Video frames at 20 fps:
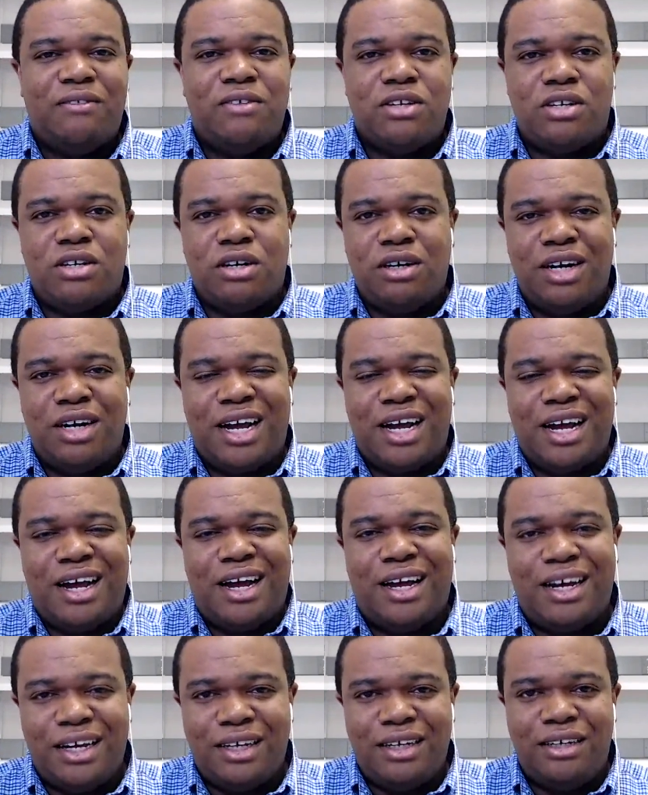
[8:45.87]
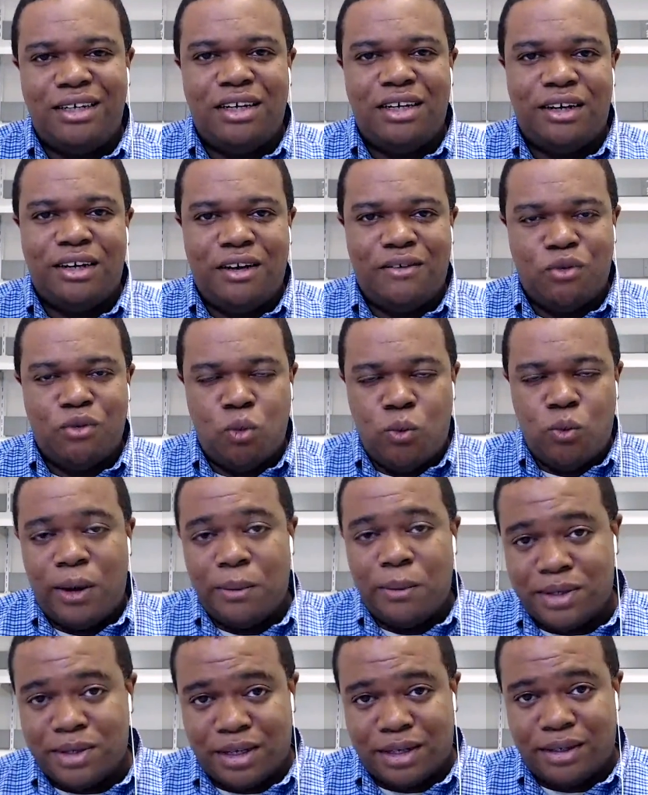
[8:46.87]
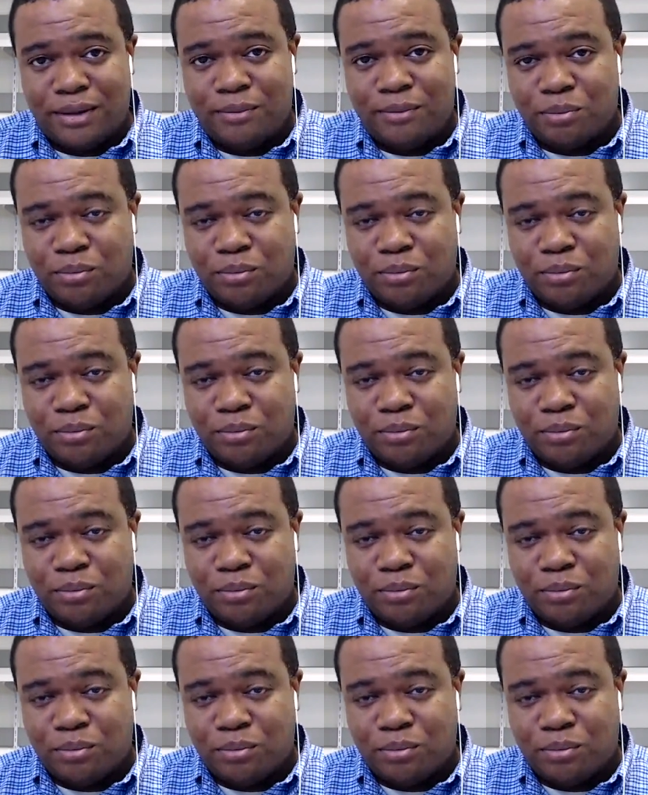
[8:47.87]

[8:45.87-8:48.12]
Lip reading: a certain kind of website.